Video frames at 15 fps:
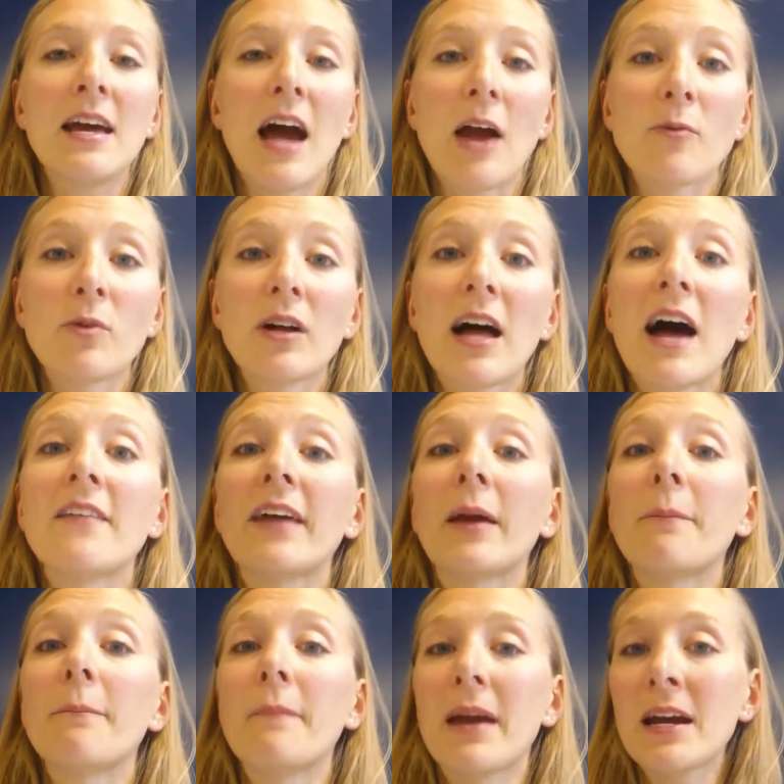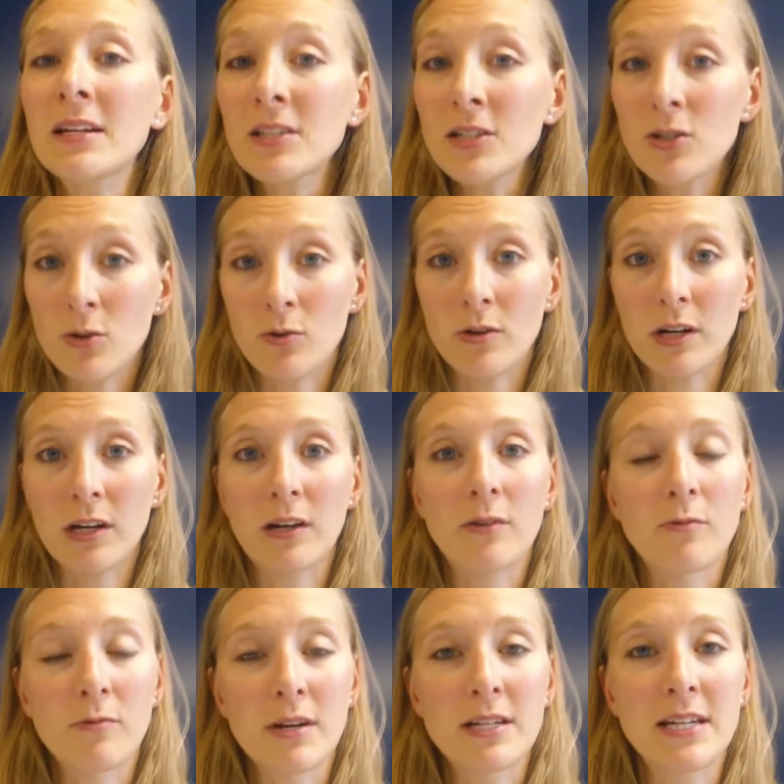I will have a mandatory
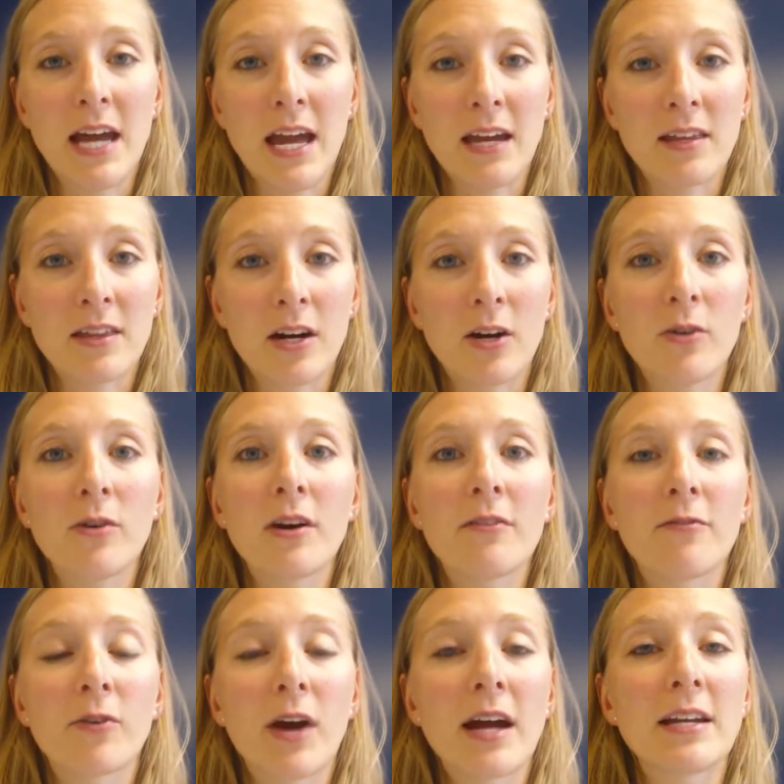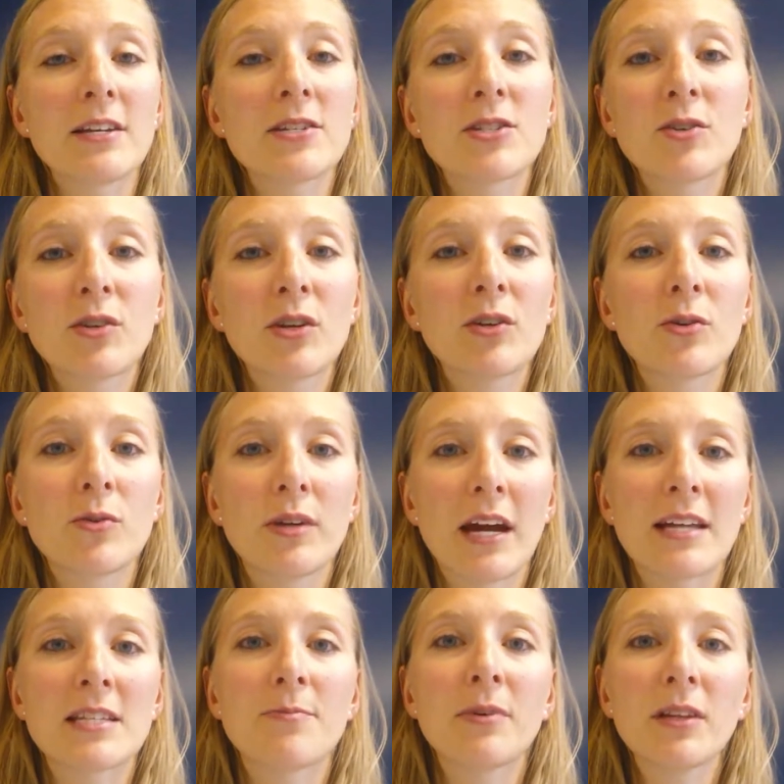retake, though, for any student who
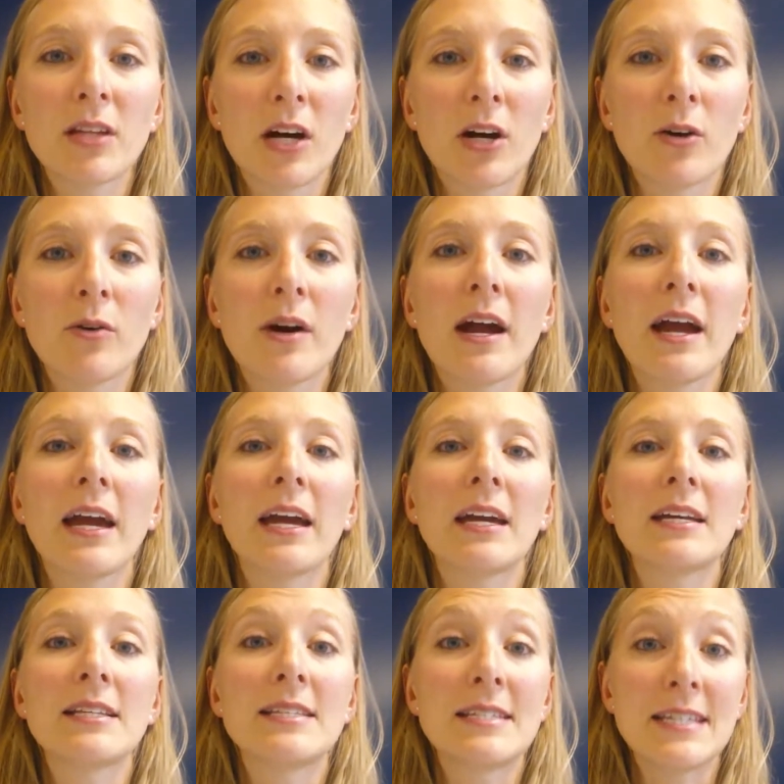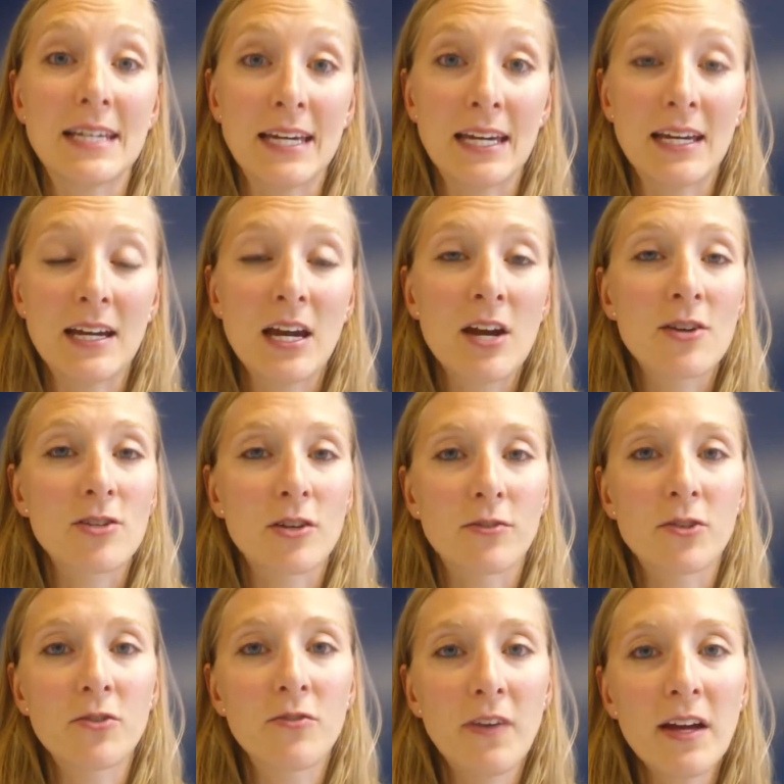gets below a D. So
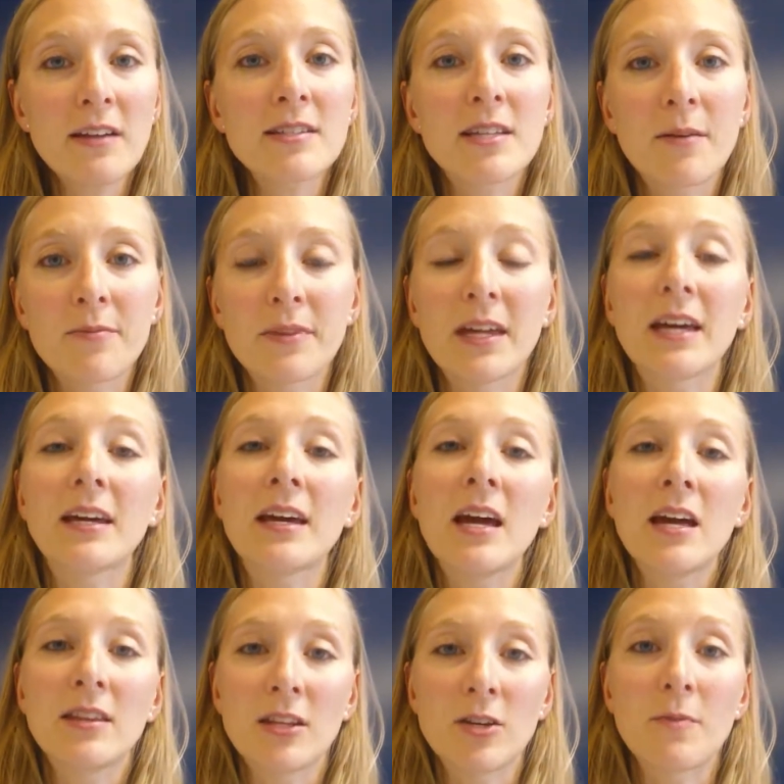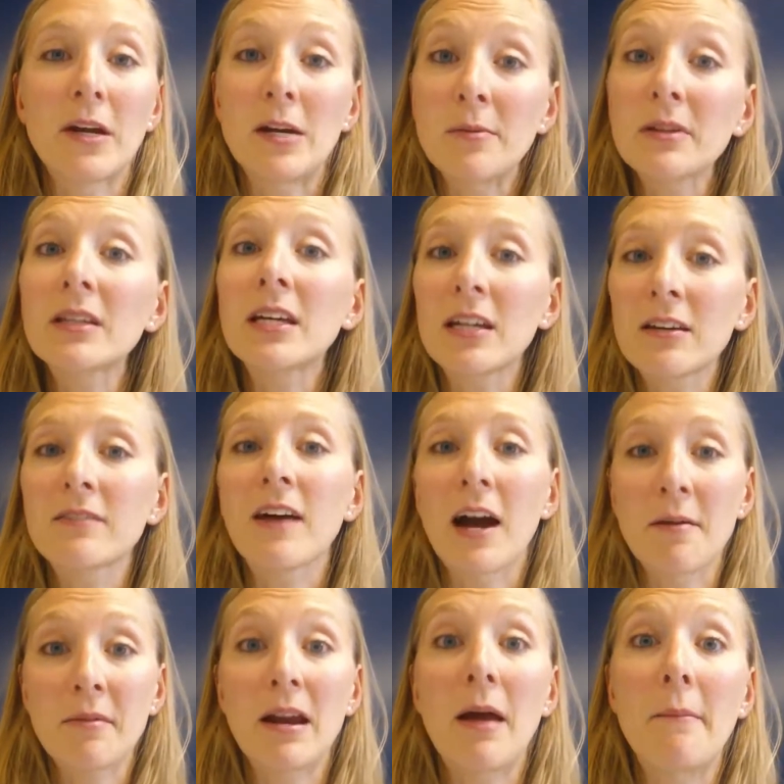if you fail something, then you better believe
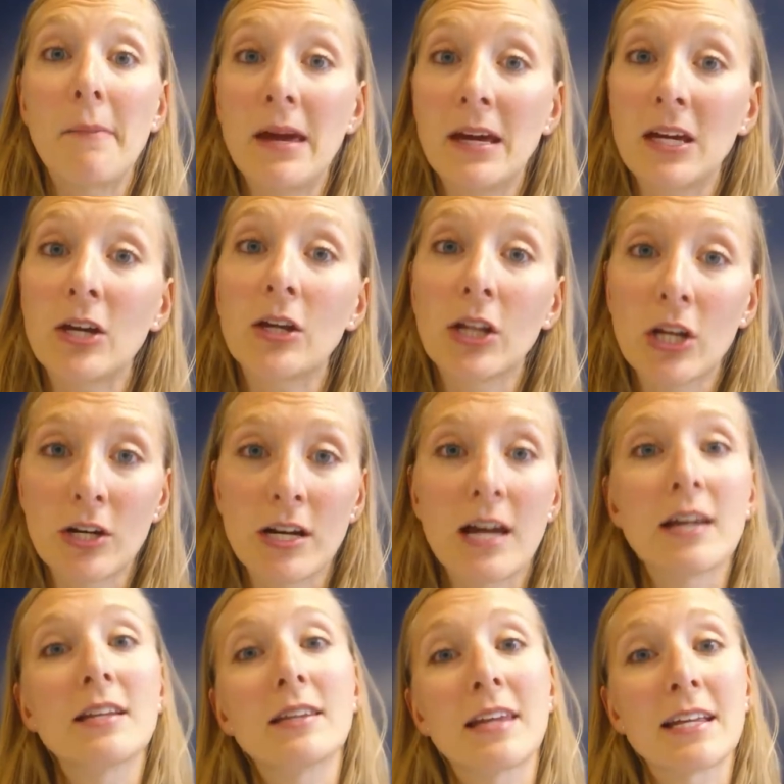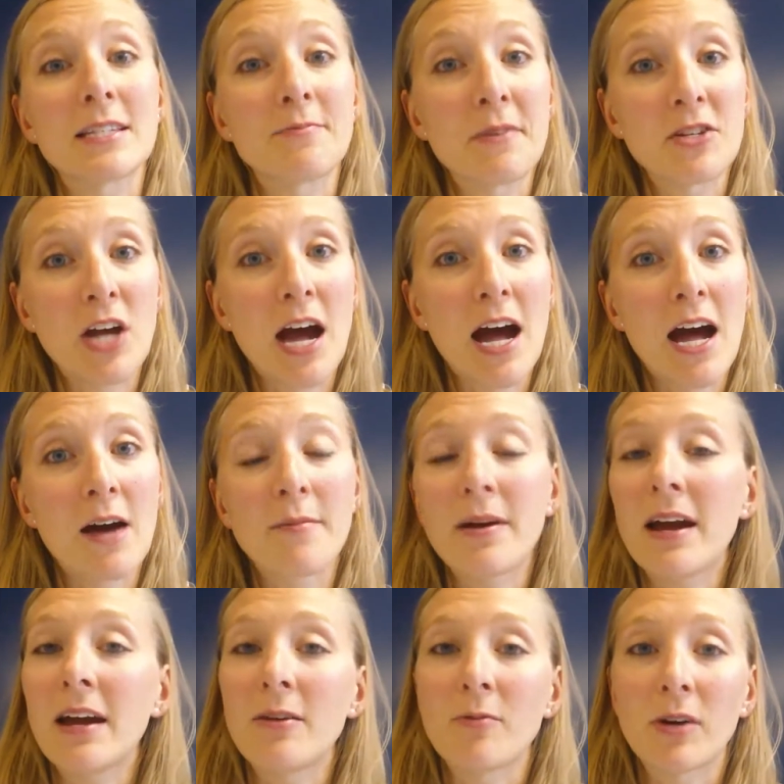I'm going to make you learn it. That's my
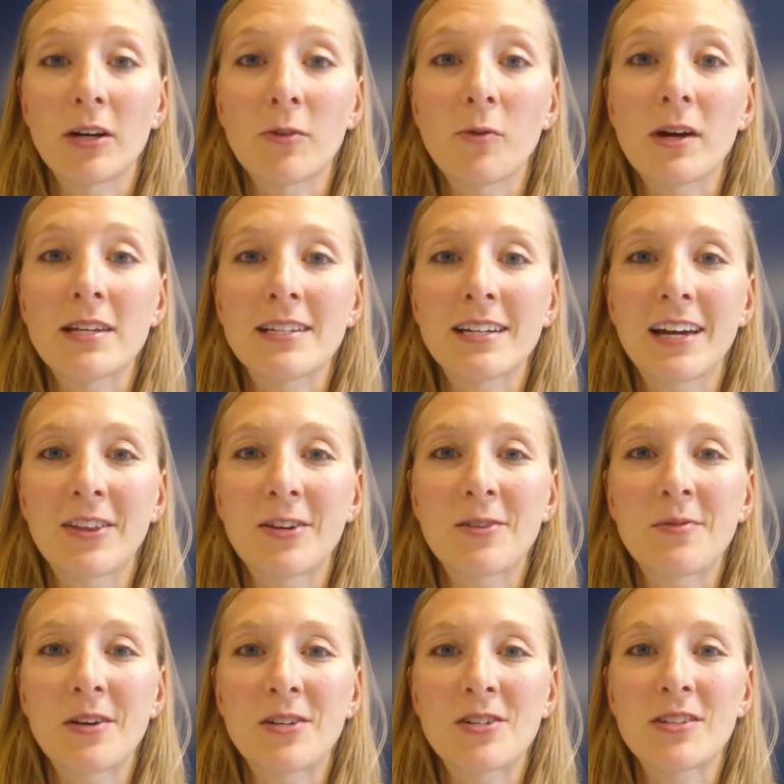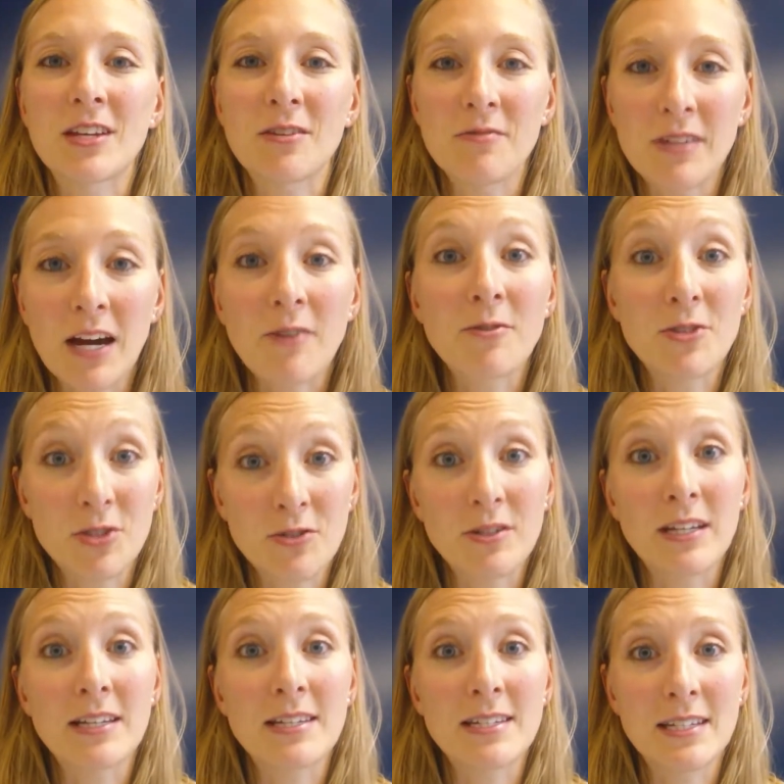job, and we're going to work together to make sure that you get what you
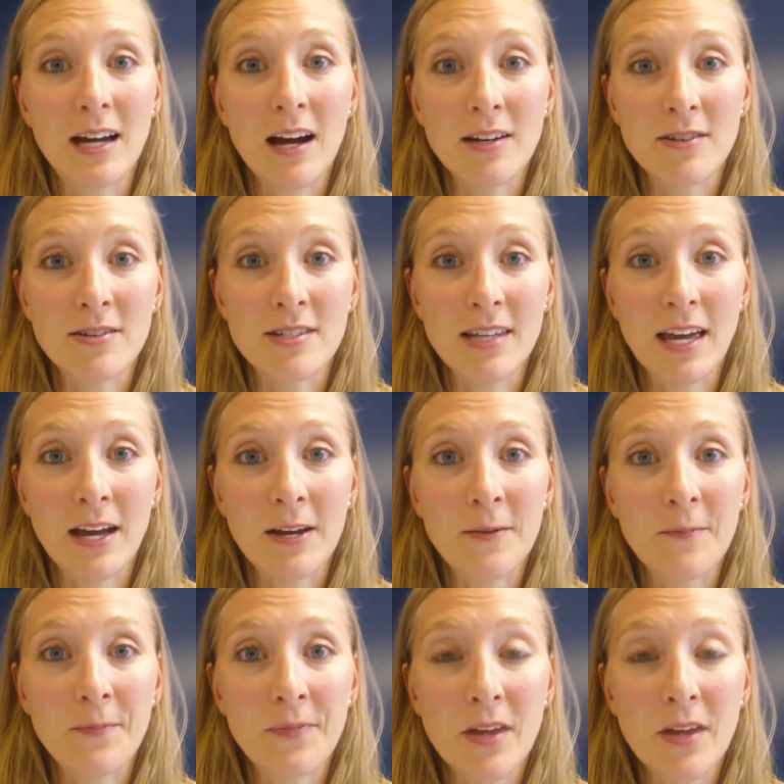need to understand.